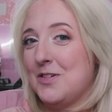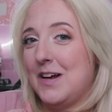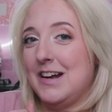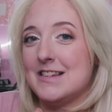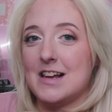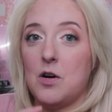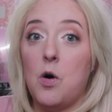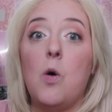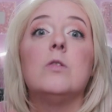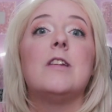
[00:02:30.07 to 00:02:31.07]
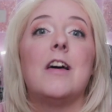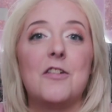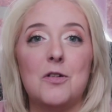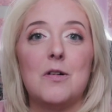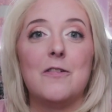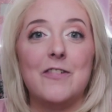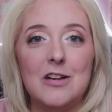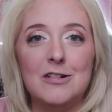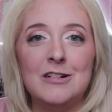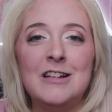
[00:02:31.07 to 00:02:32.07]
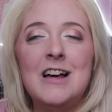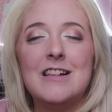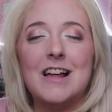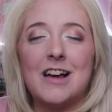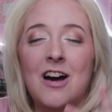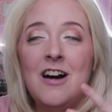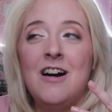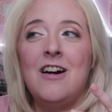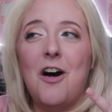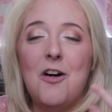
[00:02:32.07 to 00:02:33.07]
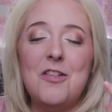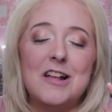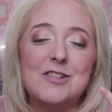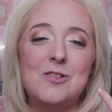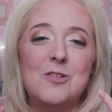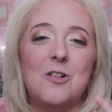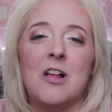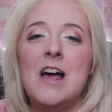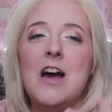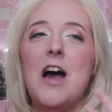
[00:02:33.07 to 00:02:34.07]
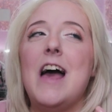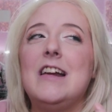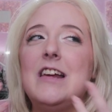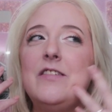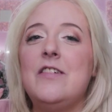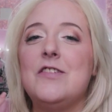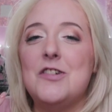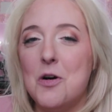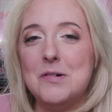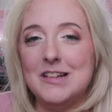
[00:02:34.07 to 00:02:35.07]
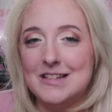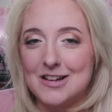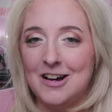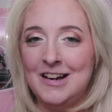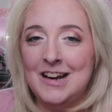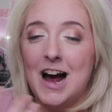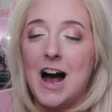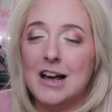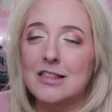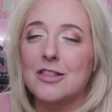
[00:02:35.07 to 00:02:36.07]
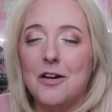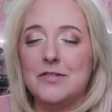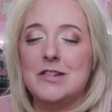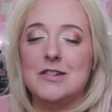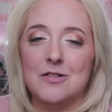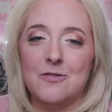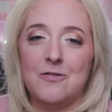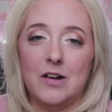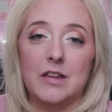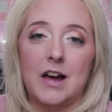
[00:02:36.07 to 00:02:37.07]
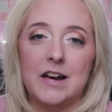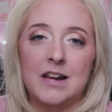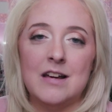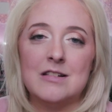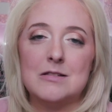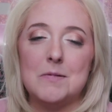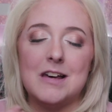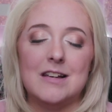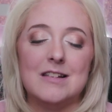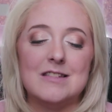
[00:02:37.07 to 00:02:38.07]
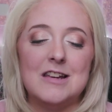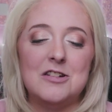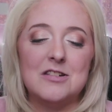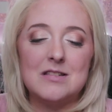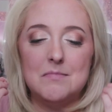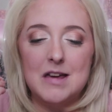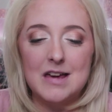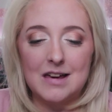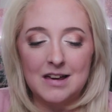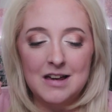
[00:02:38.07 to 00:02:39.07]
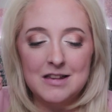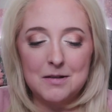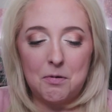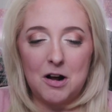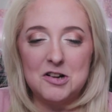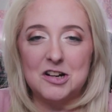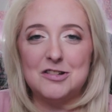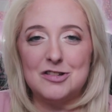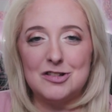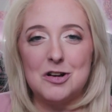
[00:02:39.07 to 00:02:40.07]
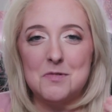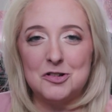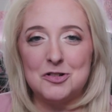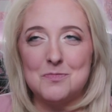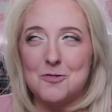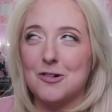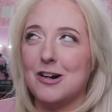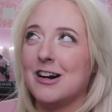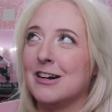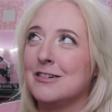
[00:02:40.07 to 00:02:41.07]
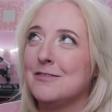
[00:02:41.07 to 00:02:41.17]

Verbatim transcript: and it's like a whole nother reveal, like a, oh, that's cool. And even if nobody saw it, I love to do fun linings because they just make the project so much more